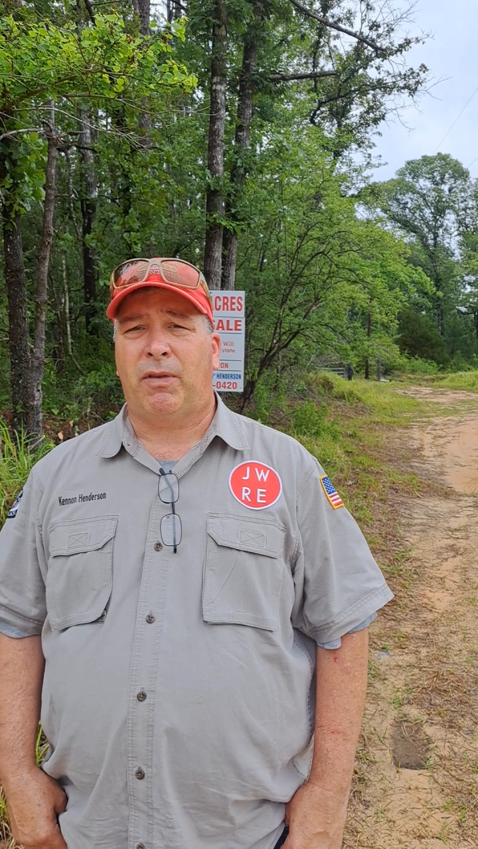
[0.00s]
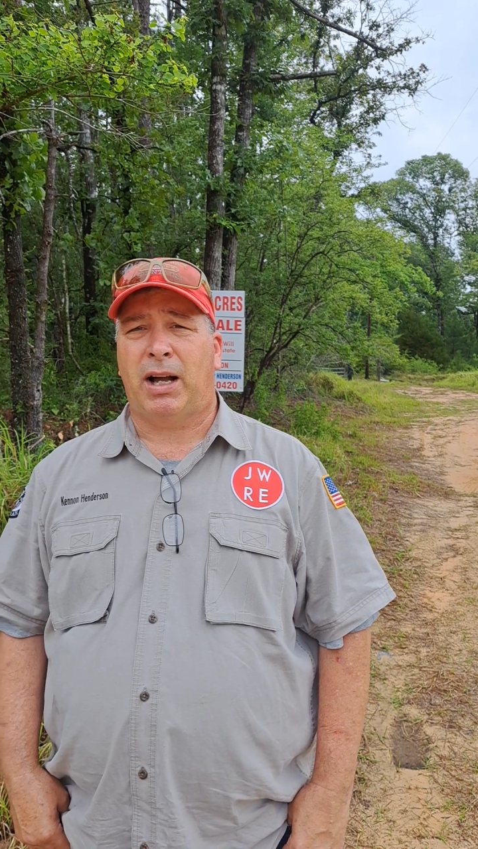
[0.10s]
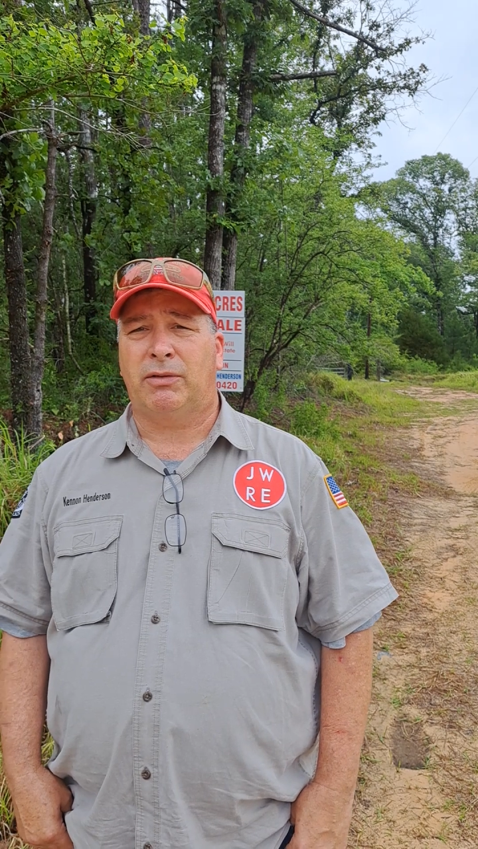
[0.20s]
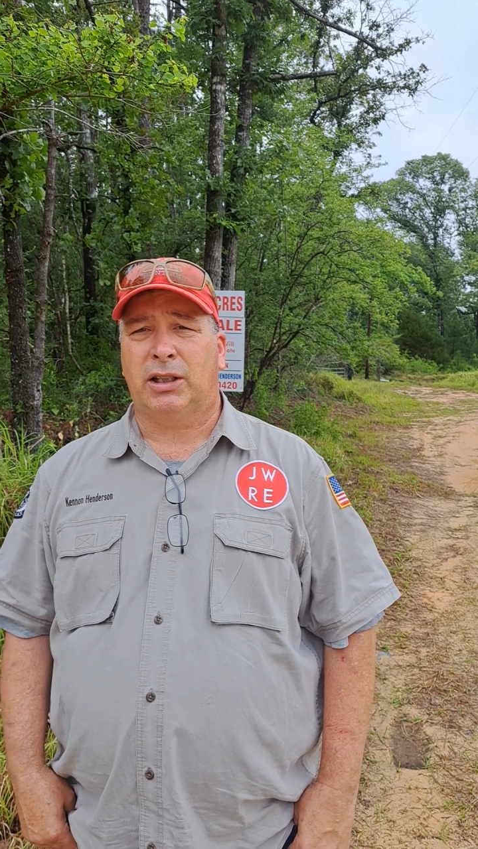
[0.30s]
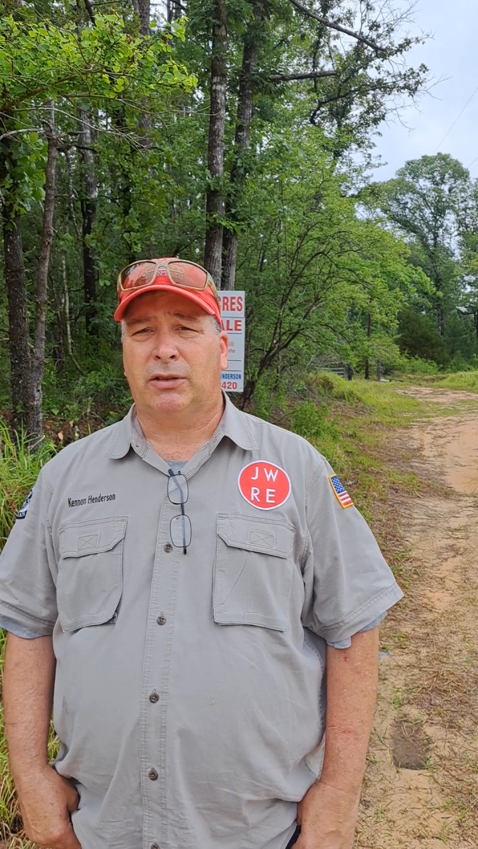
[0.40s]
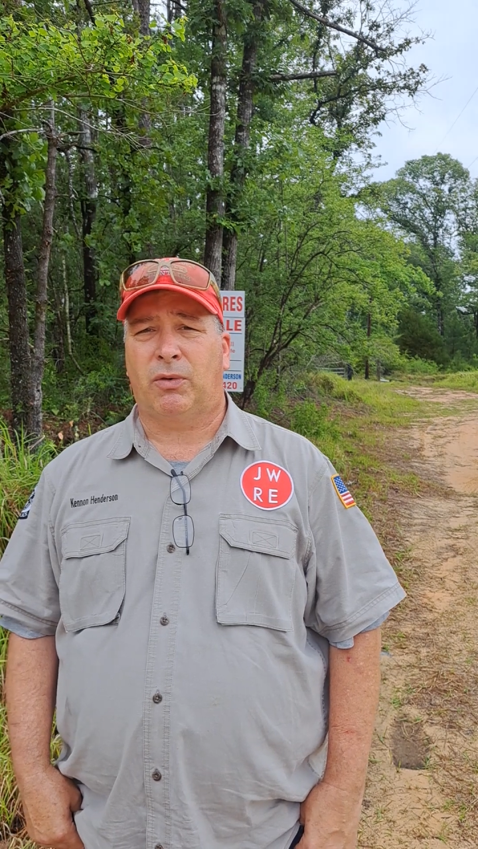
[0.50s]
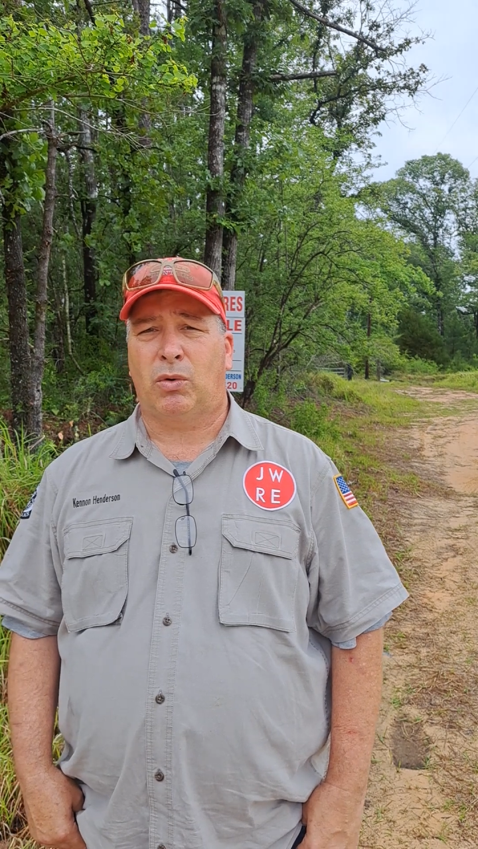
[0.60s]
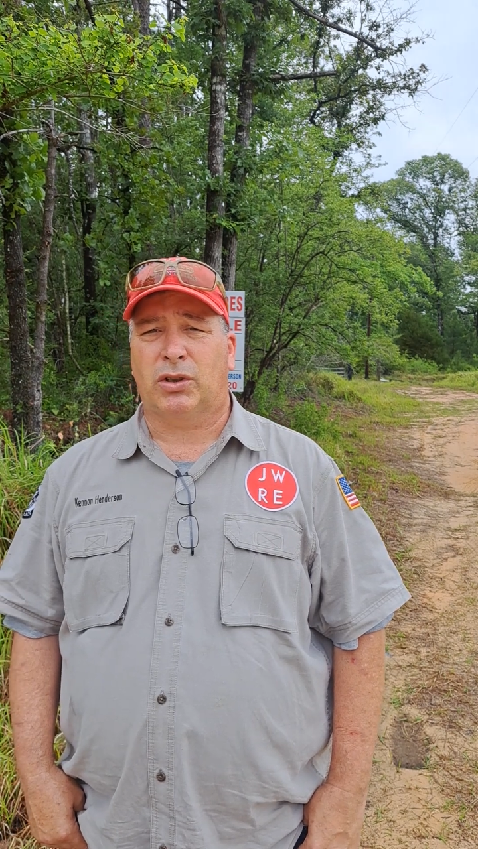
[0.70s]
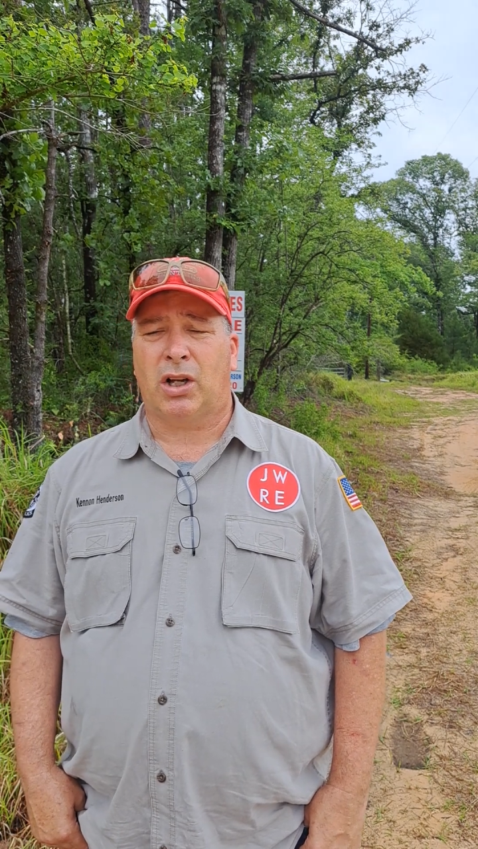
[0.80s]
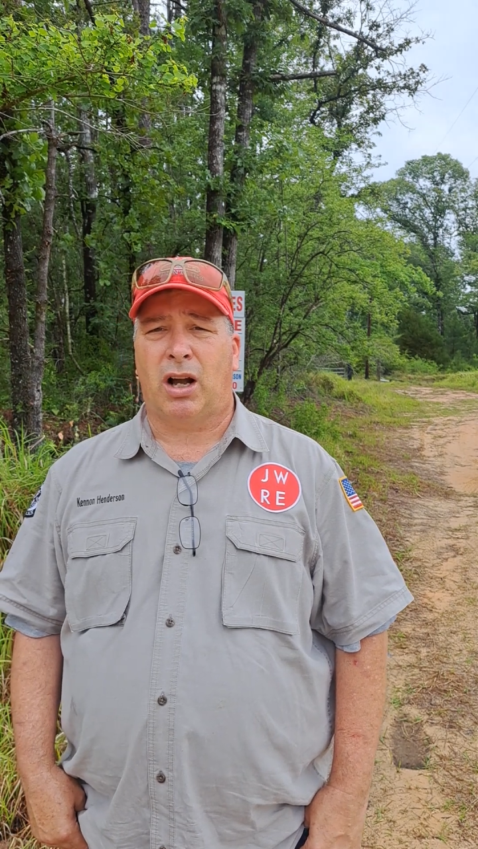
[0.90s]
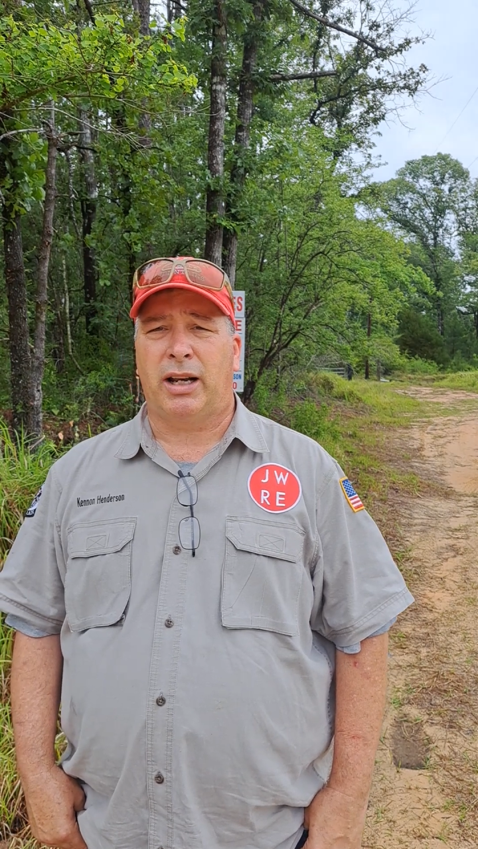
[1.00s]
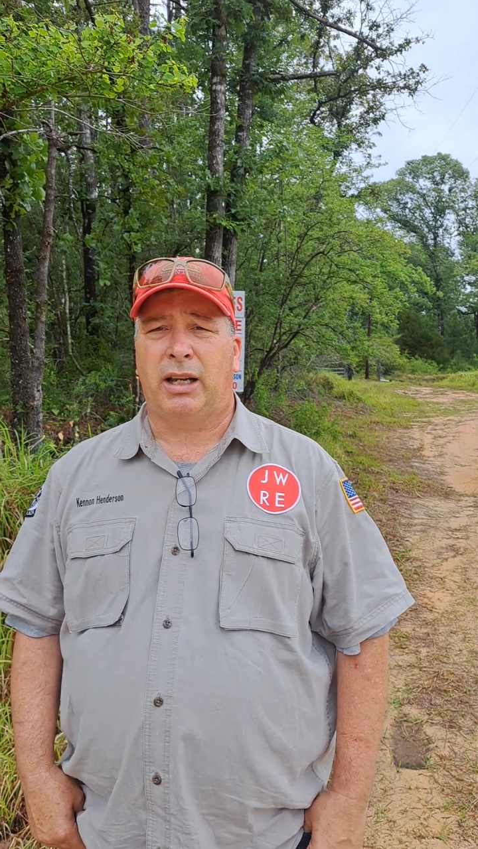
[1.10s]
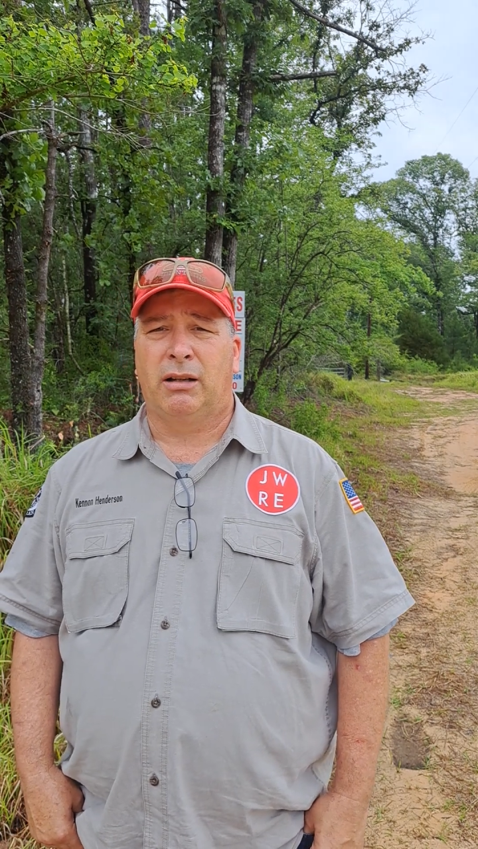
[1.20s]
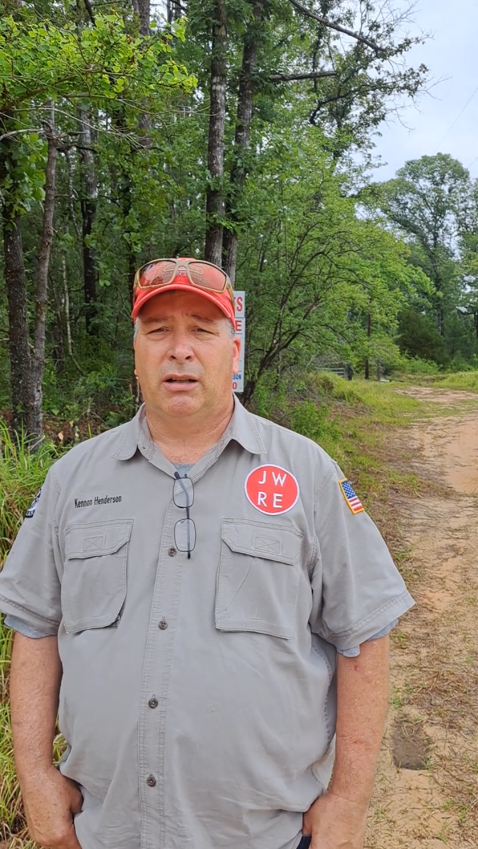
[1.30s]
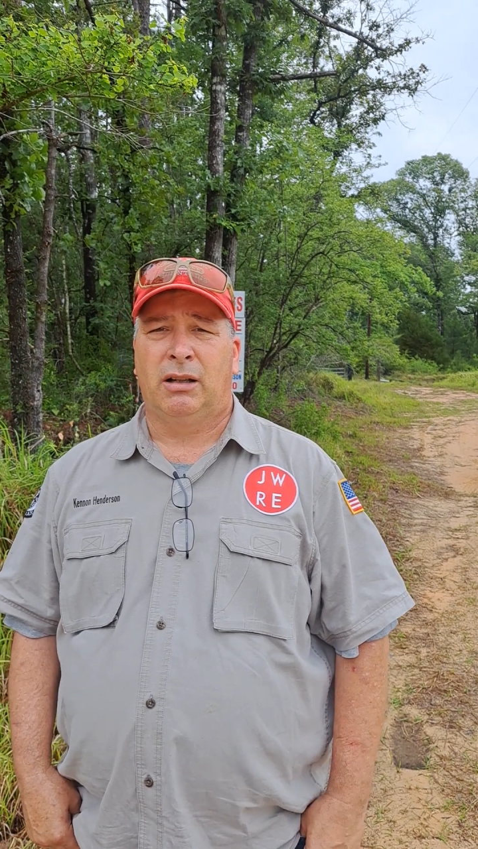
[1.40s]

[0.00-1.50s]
um, is Connie.